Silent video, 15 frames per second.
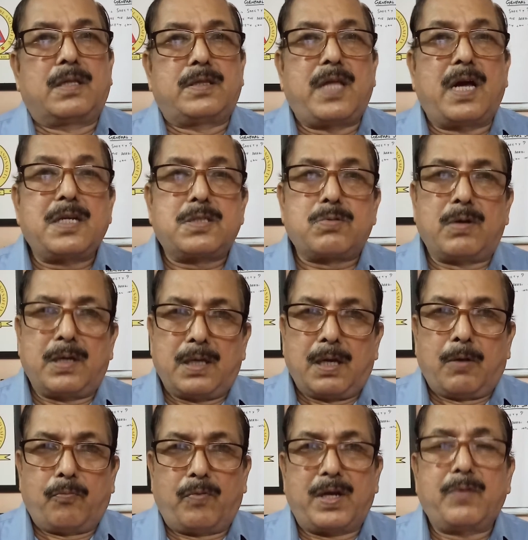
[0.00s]
That's why
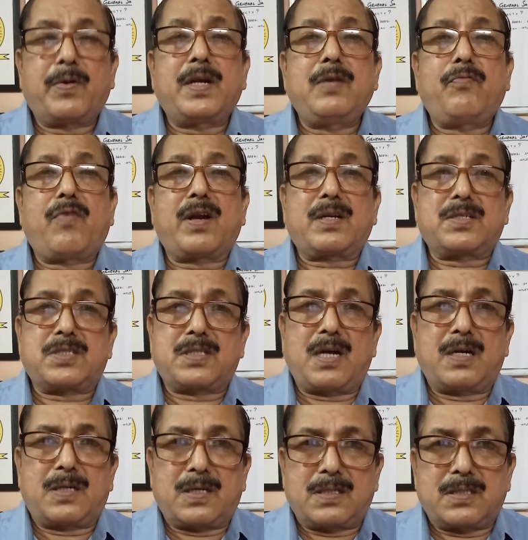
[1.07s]
whenever any work
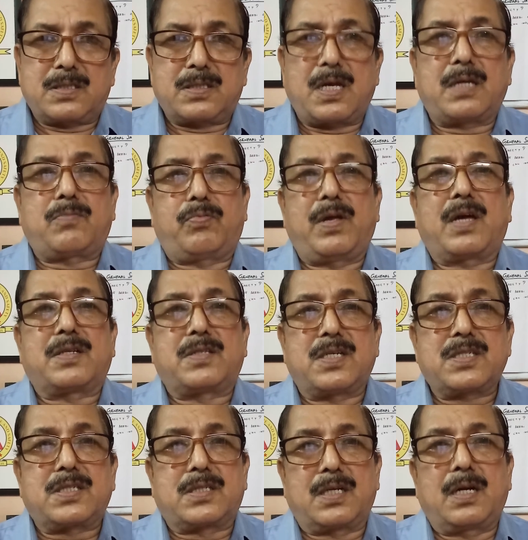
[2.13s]
starts, that we are
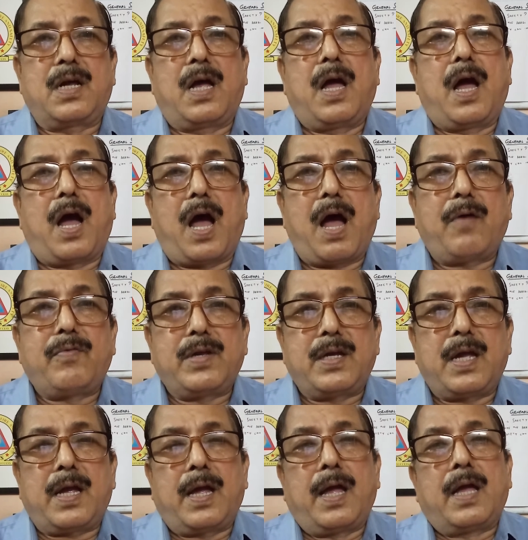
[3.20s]
just
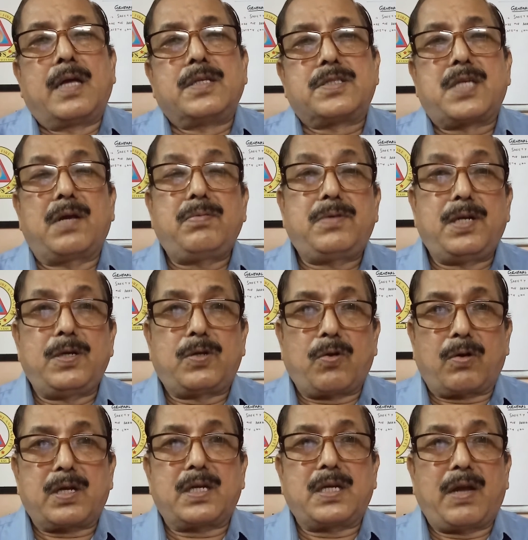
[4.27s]
having a safety
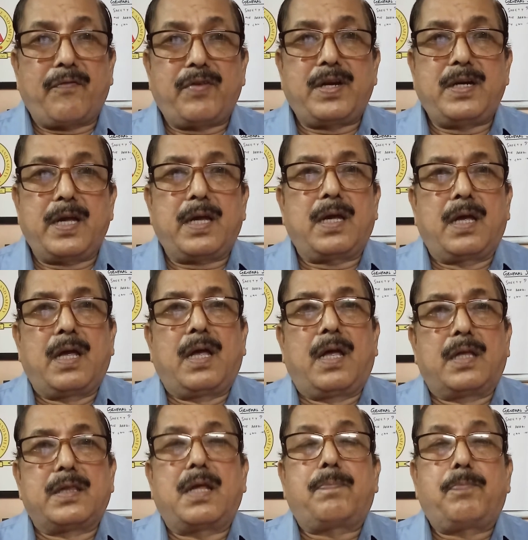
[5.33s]
token every day.
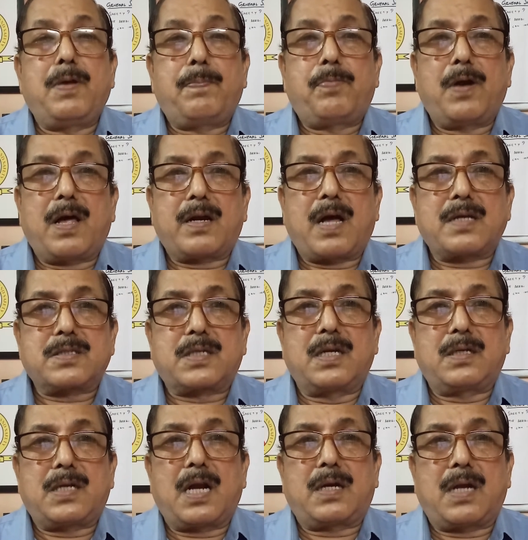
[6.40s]
That people are
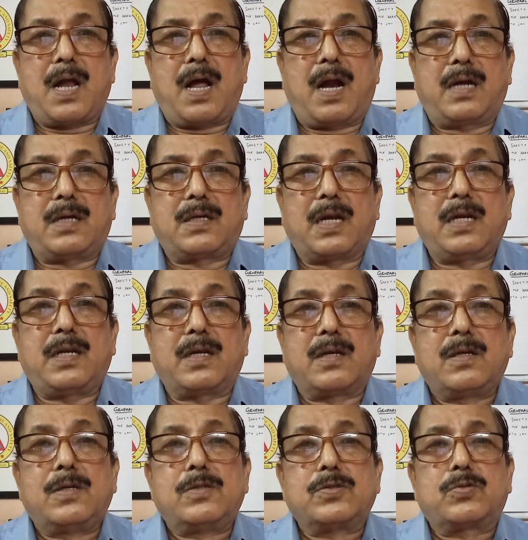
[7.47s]
asking and
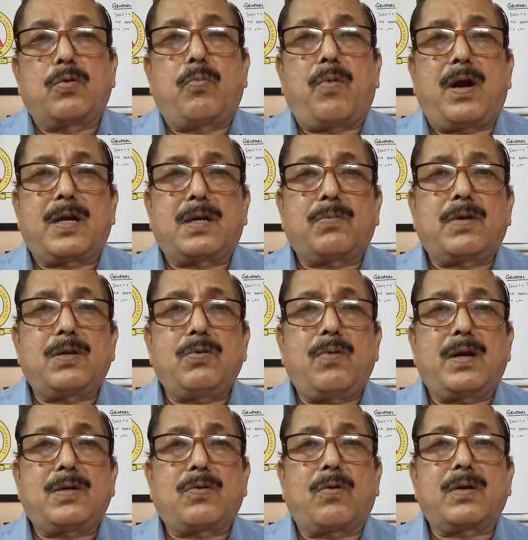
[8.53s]
telling. So whatever you
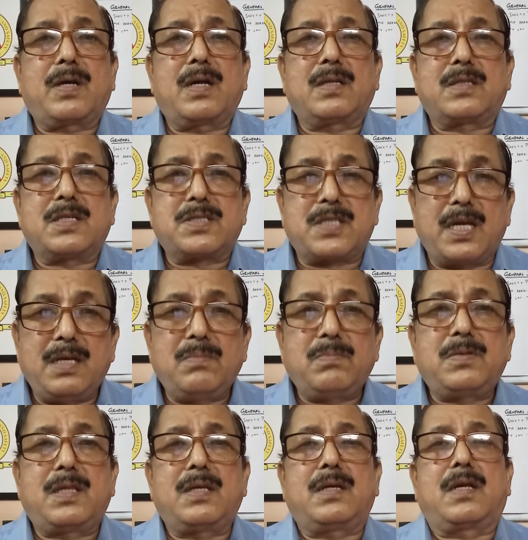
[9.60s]
are talking, the
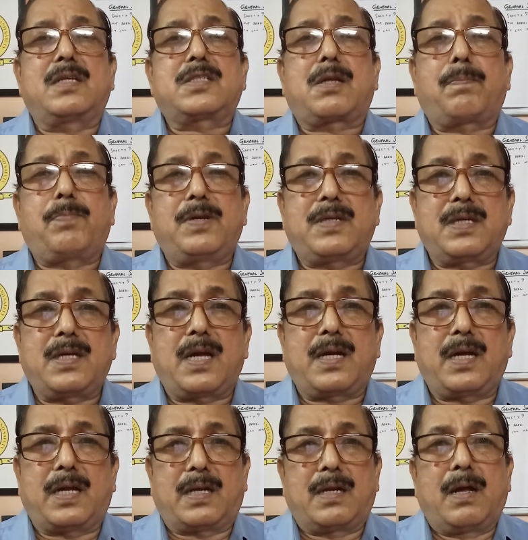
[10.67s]
same thing is repeating
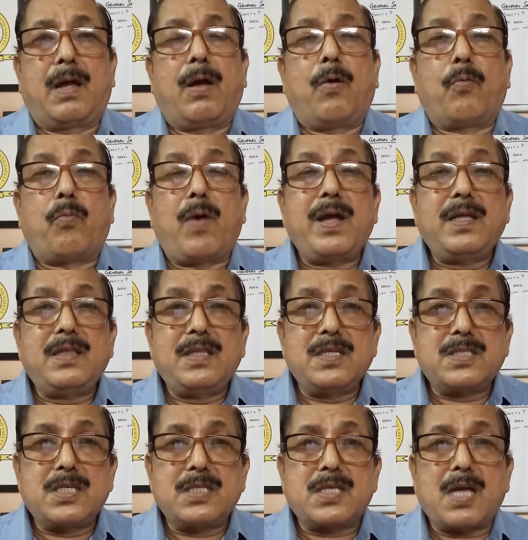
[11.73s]
again. Why
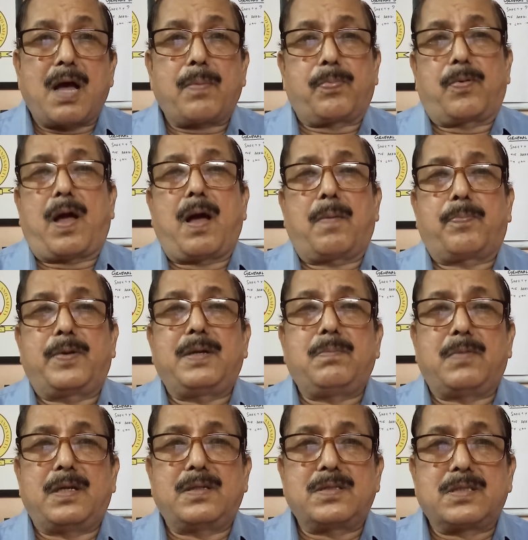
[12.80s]
this is happening
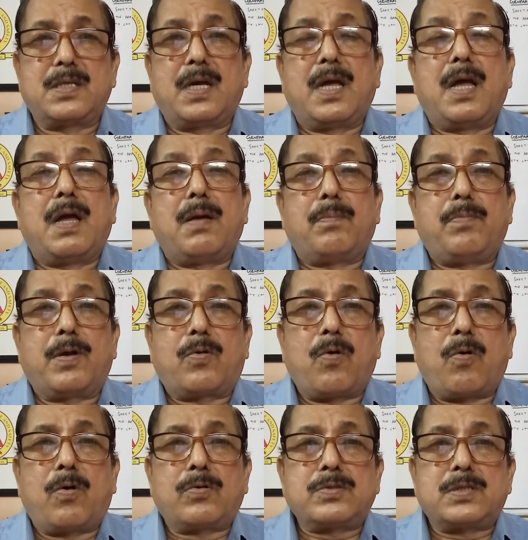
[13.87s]
means,
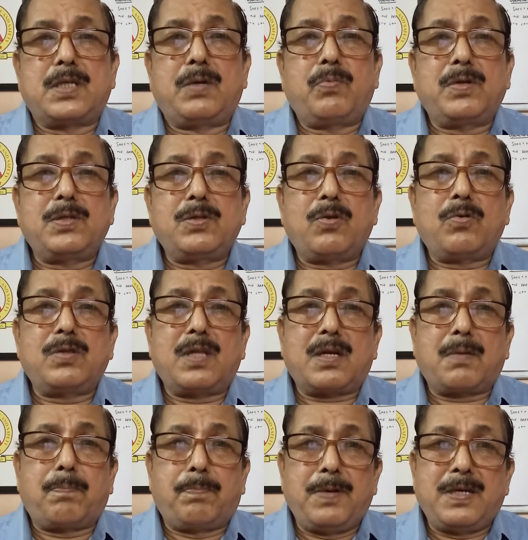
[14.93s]
because even though the
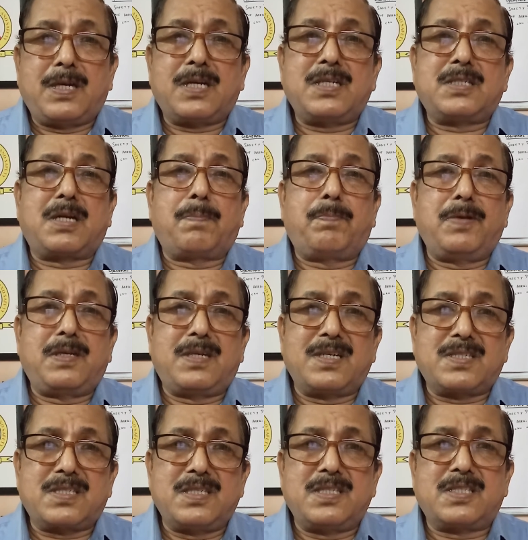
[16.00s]

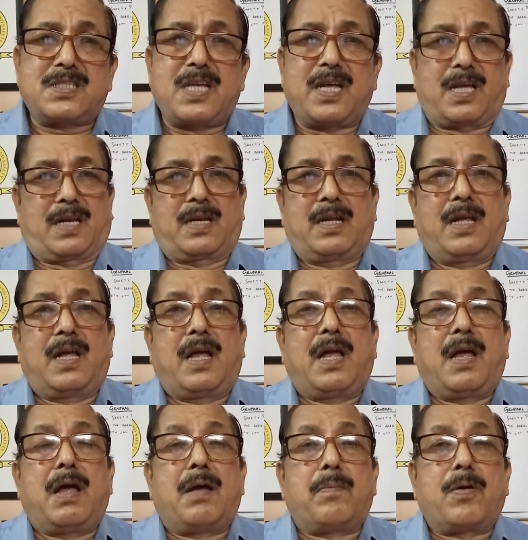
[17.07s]
repetition is there,
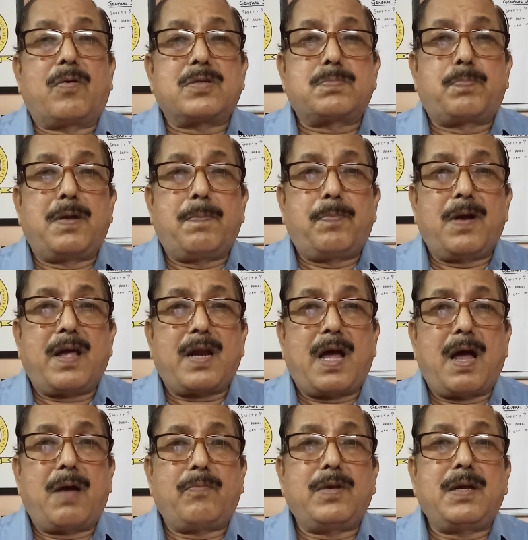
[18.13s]
because people are
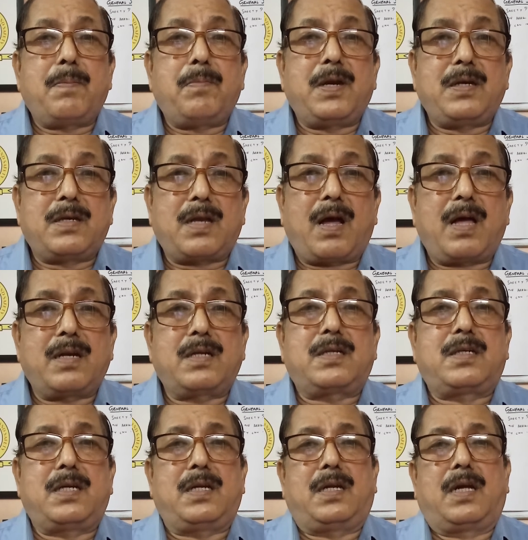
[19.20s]
having a
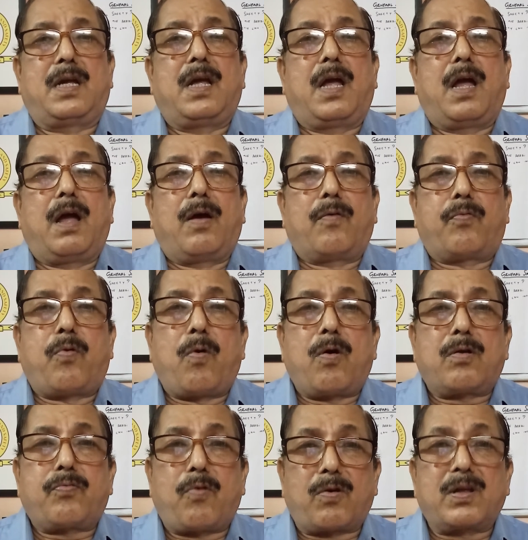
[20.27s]
mentality
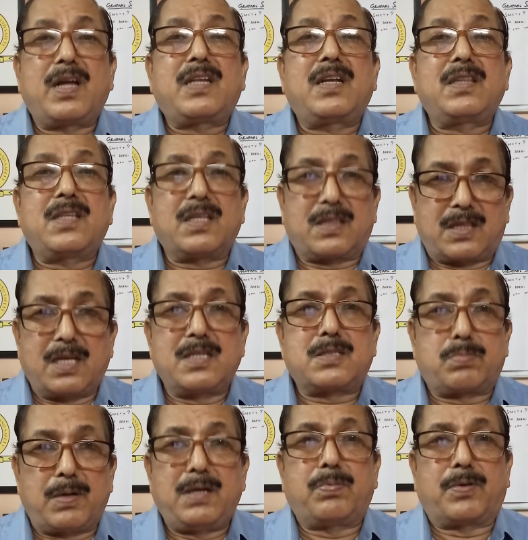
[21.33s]
for forgetting the things
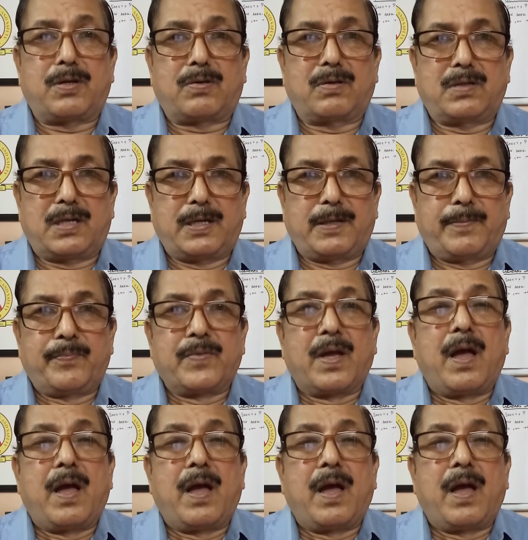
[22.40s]
very frequently.